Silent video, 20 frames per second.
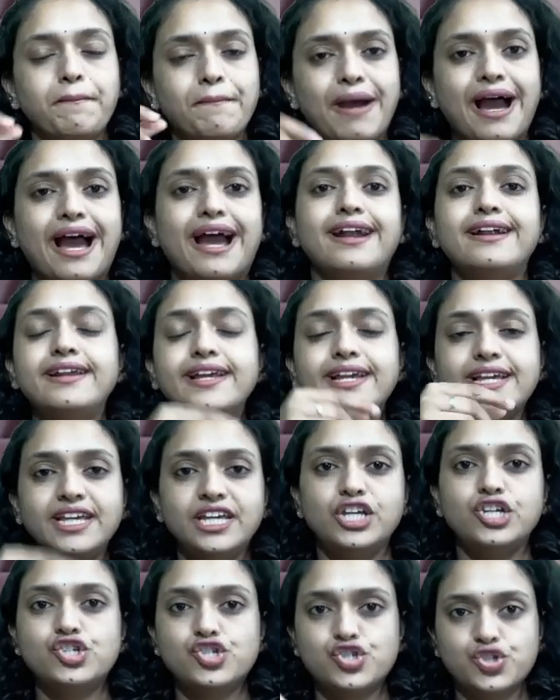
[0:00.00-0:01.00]
banding
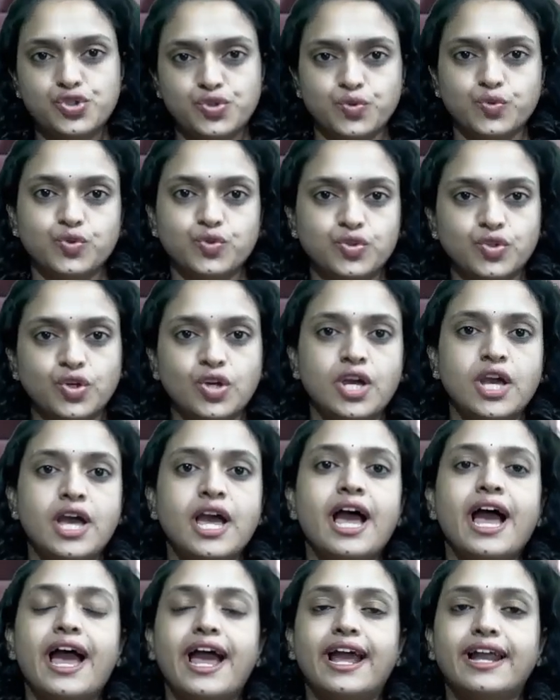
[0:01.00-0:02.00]
each tooth
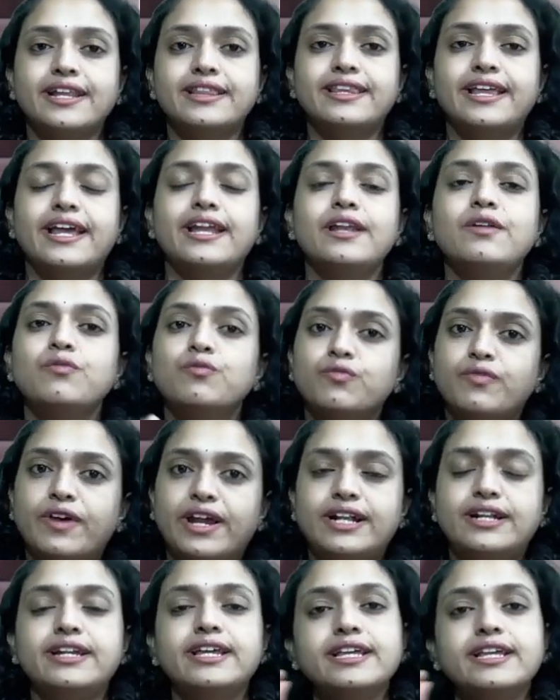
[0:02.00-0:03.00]
and then
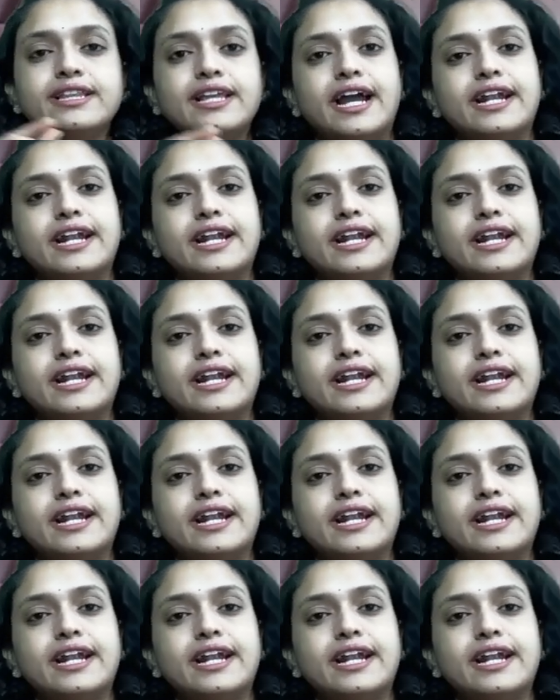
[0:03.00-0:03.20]
welding the